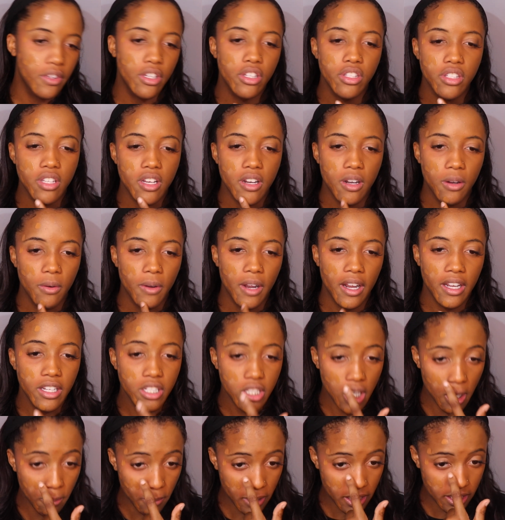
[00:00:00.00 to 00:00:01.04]
So I
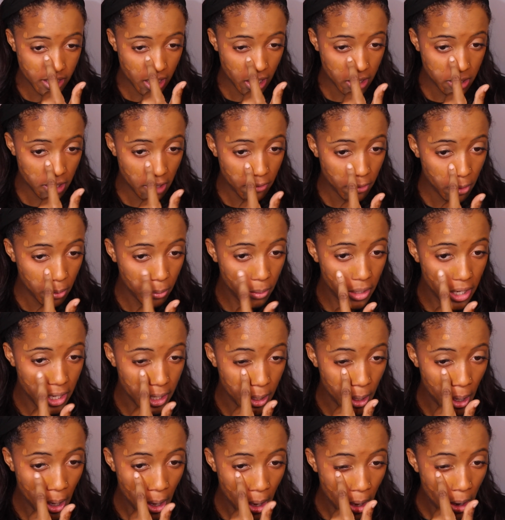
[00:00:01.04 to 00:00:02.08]
shop my stash every
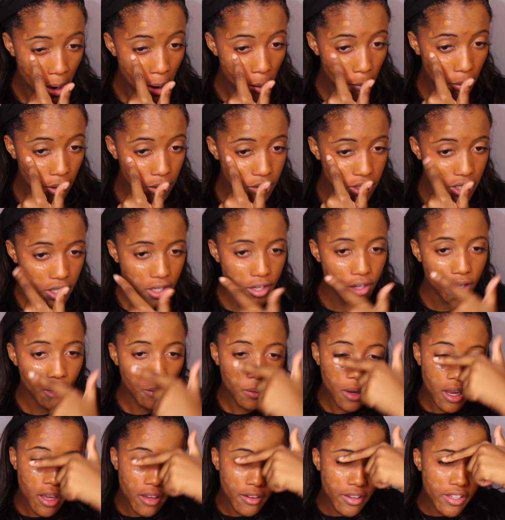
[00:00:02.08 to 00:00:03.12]
week, but I was like, you
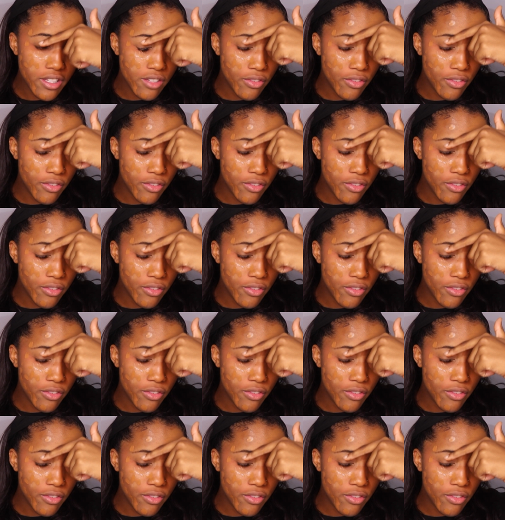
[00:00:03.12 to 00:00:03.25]
know what?